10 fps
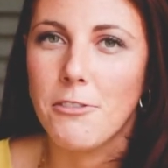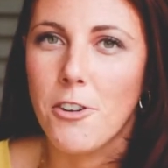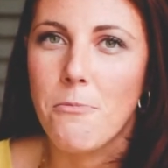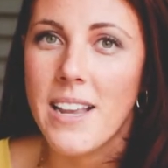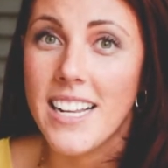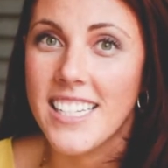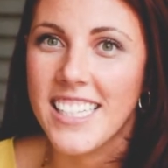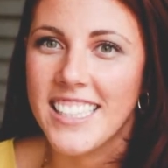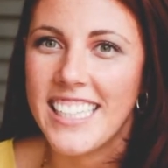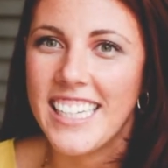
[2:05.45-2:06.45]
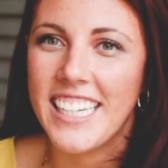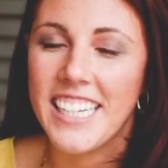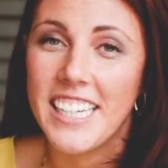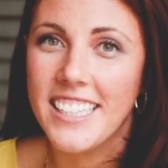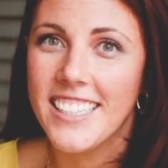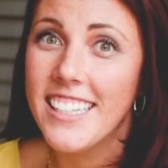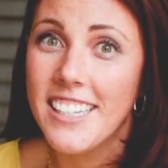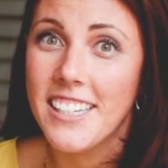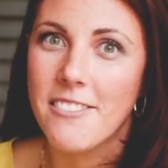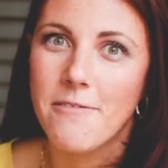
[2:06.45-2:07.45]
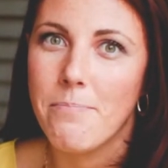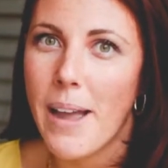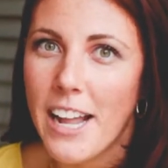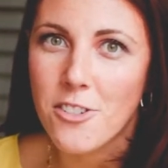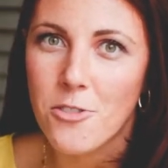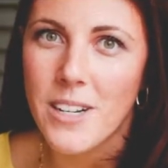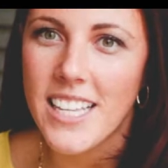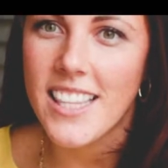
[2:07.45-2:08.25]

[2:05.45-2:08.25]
romantically matched with,